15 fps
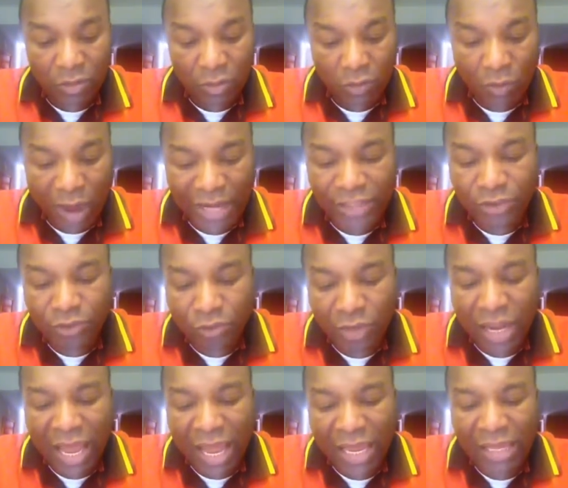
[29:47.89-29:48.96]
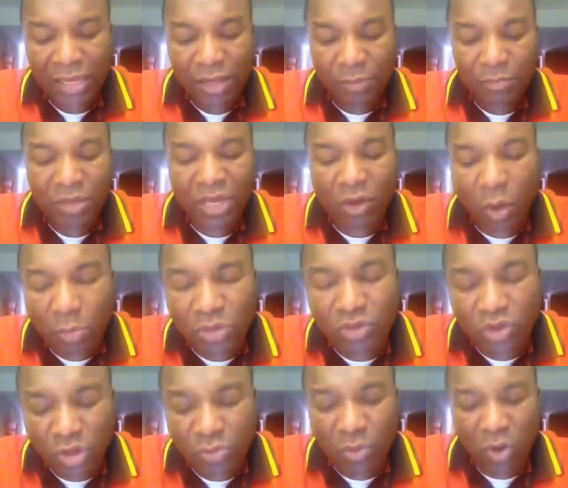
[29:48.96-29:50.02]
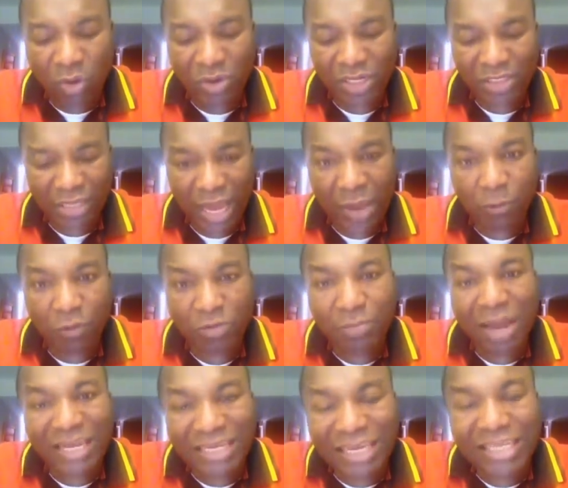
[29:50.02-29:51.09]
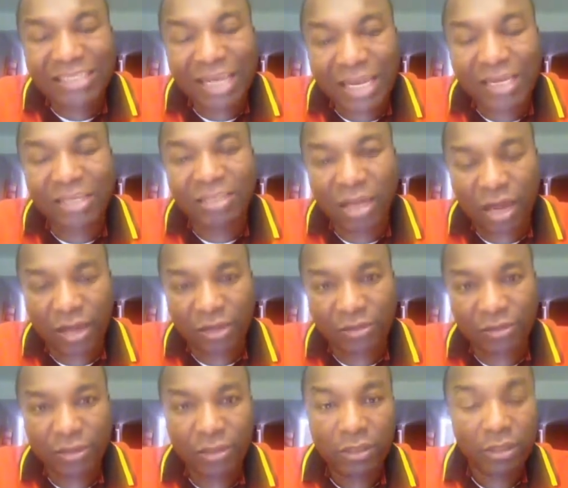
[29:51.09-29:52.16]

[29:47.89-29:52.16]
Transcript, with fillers: why should I be coming to him all the time with my needs and desires?